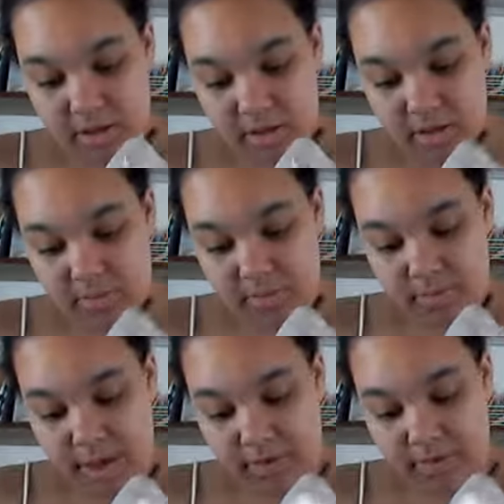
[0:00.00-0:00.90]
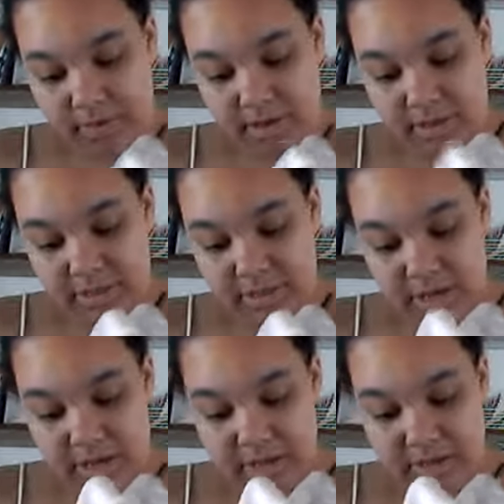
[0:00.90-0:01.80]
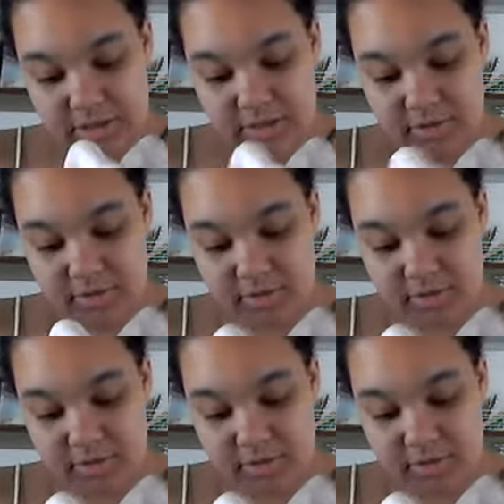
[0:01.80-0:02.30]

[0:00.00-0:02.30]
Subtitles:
advice as